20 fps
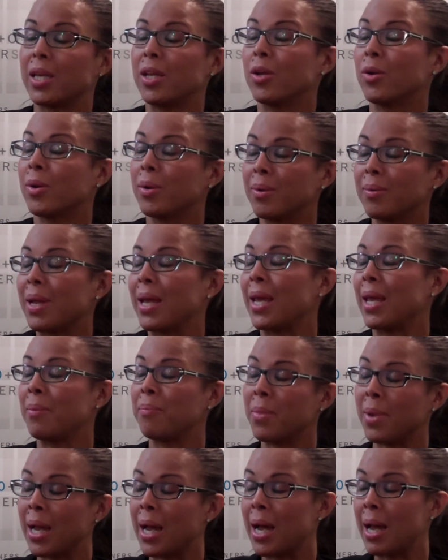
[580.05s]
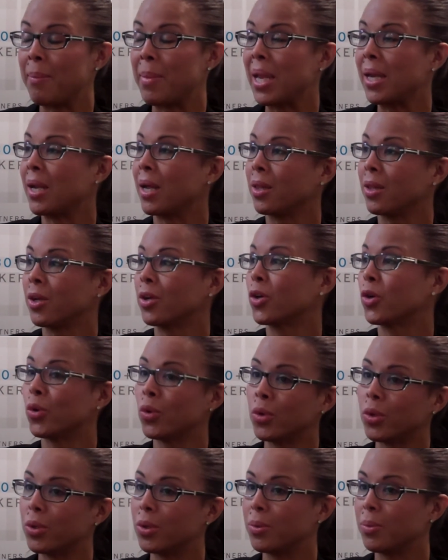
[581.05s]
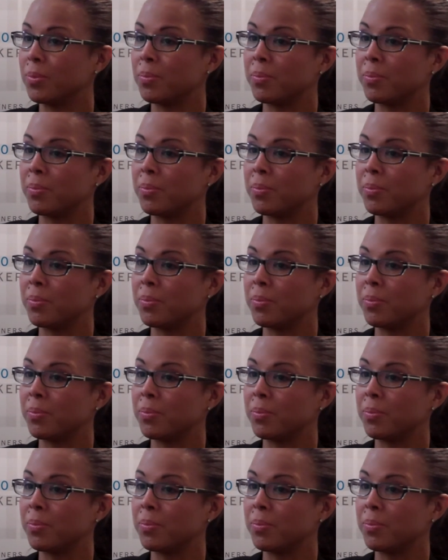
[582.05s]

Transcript: you know what, I may not look cool.